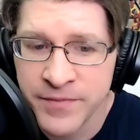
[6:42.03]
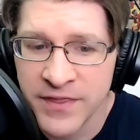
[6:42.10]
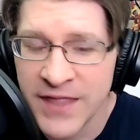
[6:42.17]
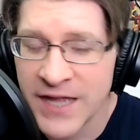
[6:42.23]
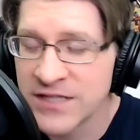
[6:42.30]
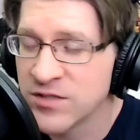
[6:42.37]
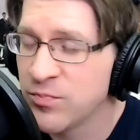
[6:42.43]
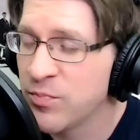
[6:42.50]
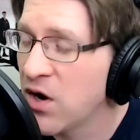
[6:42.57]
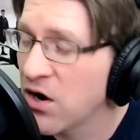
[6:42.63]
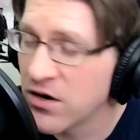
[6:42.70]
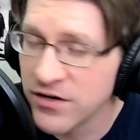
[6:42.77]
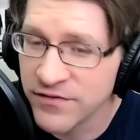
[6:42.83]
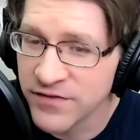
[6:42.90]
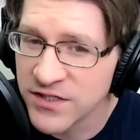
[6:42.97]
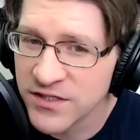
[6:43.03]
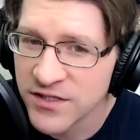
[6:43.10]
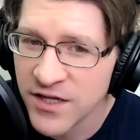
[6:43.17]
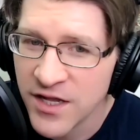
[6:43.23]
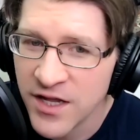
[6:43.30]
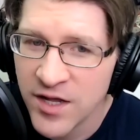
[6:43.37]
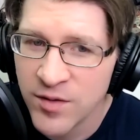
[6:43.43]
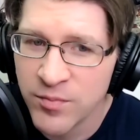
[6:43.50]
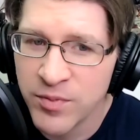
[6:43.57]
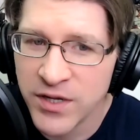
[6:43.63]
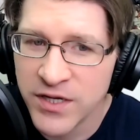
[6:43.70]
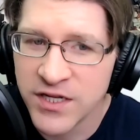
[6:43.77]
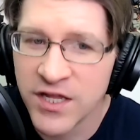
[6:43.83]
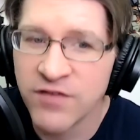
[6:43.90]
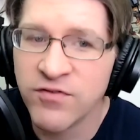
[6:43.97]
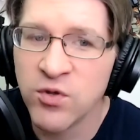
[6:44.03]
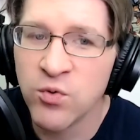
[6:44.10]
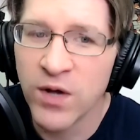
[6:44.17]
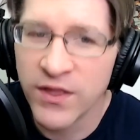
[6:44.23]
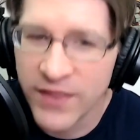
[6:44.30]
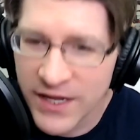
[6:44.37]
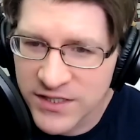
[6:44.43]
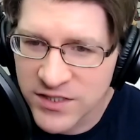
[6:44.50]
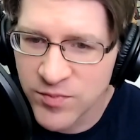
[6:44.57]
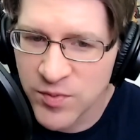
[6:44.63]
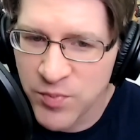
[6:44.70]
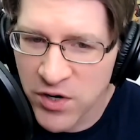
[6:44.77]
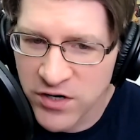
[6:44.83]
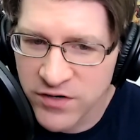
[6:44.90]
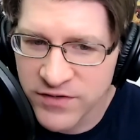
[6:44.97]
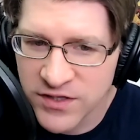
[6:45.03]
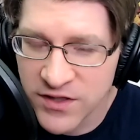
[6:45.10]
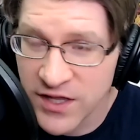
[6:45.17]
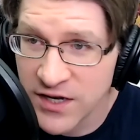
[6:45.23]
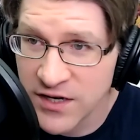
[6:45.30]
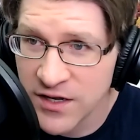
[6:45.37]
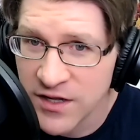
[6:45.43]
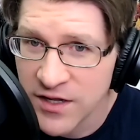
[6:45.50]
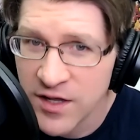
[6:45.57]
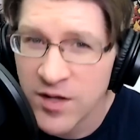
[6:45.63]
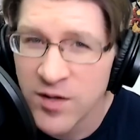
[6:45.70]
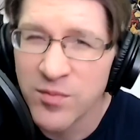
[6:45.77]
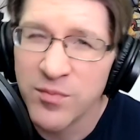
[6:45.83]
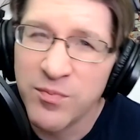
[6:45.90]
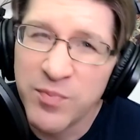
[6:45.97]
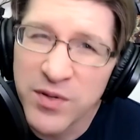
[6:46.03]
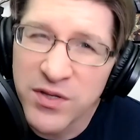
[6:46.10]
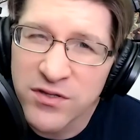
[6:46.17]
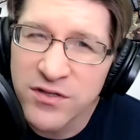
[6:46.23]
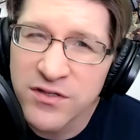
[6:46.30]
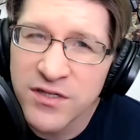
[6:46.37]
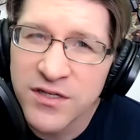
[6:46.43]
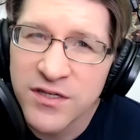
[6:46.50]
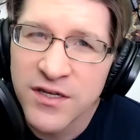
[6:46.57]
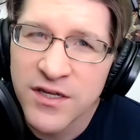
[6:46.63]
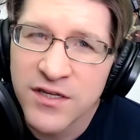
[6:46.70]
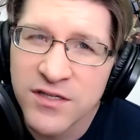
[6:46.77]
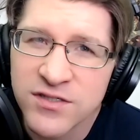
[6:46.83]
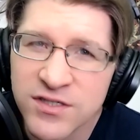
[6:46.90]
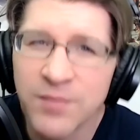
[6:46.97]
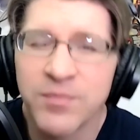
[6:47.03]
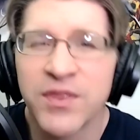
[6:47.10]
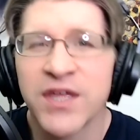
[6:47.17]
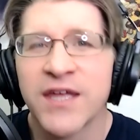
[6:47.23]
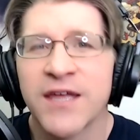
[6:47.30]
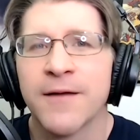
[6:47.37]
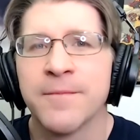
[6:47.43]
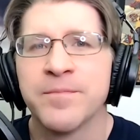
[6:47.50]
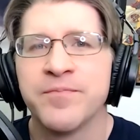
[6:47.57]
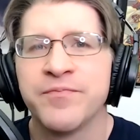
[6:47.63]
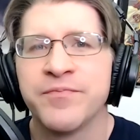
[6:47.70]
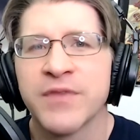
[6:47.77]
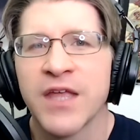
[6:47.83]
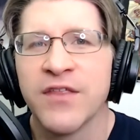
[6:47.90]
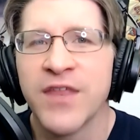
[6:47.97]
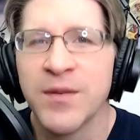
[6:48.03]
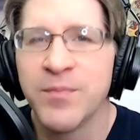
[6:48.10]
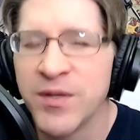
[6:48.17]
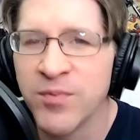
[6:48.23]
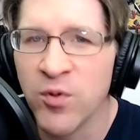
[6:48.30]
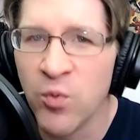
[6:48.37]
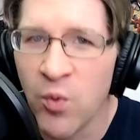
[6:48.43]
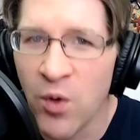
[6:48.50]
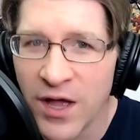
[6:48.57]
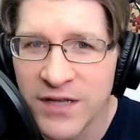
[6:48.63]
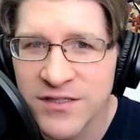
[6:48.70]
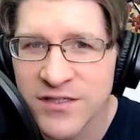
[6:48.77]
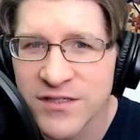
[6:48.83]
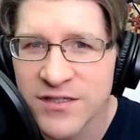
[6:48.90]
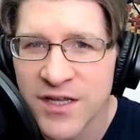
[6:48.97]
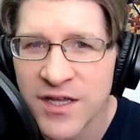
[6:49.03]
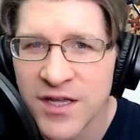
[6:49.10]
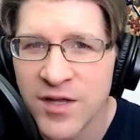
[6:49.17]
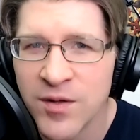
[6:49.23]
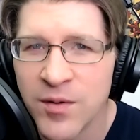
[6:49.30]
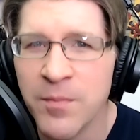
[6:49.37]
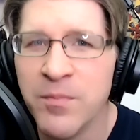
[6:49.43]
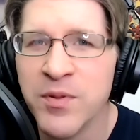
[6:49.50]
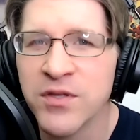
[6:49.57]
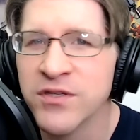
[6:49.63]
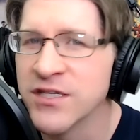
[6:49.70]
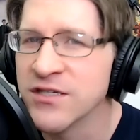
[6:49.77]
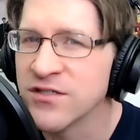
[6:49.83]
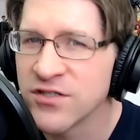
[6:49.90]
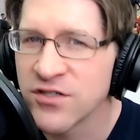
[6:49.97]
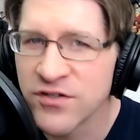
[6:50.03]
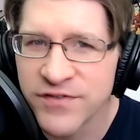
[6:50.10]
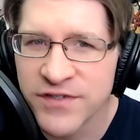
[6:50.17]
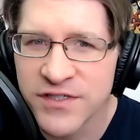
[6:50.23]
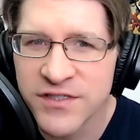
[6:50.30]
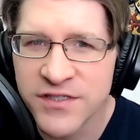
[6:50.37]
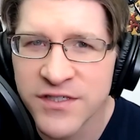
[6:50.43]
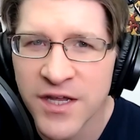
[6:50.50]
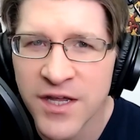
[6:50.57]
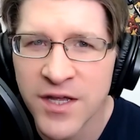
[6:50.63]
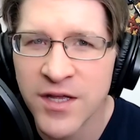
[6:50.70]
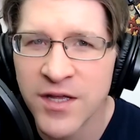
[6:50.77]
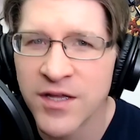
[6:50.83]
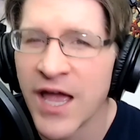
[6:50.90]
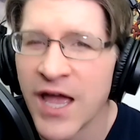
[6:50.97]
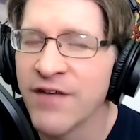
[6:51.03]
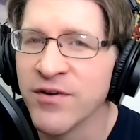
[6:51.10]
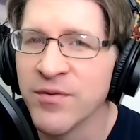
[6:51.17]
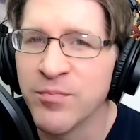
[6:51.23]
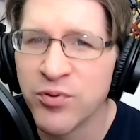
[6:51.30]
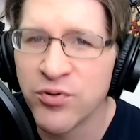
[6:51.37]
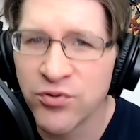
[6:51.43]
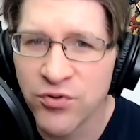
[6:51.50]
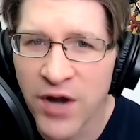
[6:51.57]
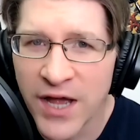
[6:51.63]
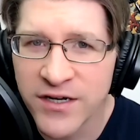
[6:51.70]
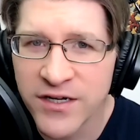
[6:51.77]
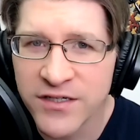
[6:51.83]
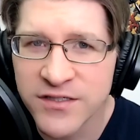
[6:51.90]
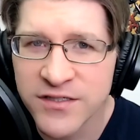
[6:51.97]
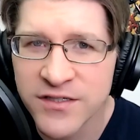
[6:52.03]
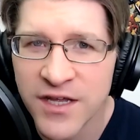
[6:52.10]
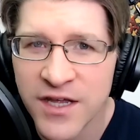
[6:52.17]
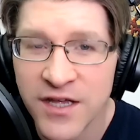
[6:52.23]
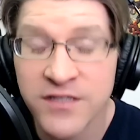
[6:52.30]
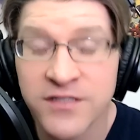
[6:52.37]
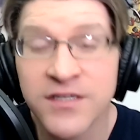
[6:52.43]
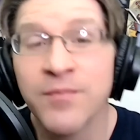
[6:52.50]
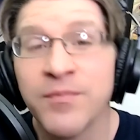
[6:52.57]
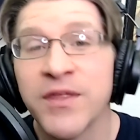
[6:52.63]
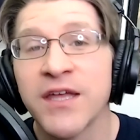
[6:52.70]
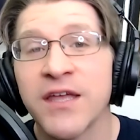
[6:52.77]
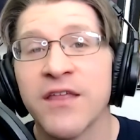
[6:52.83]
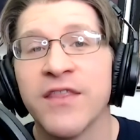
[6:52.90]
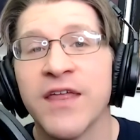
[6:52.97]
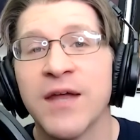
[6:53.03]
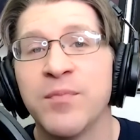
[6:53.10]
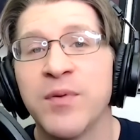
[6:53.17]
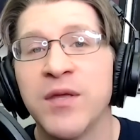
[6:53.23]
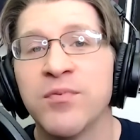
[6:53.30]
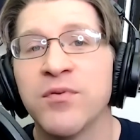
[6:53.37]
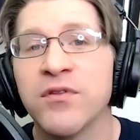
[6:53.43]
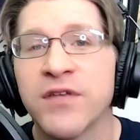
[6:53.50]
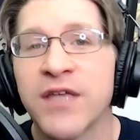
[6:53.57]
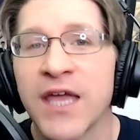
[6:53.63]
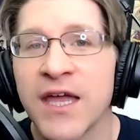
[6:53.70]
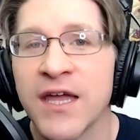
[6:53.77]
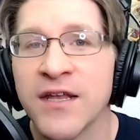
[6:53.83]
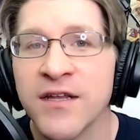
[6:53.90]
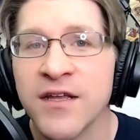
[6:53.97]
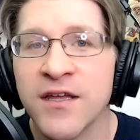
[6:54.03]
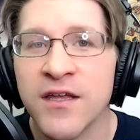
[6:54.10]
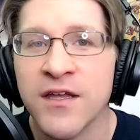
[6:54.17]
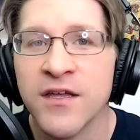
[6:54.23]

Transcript: That's part of it. But if you want that to be part of it, then build something that people want, build a service, have a product, something that people can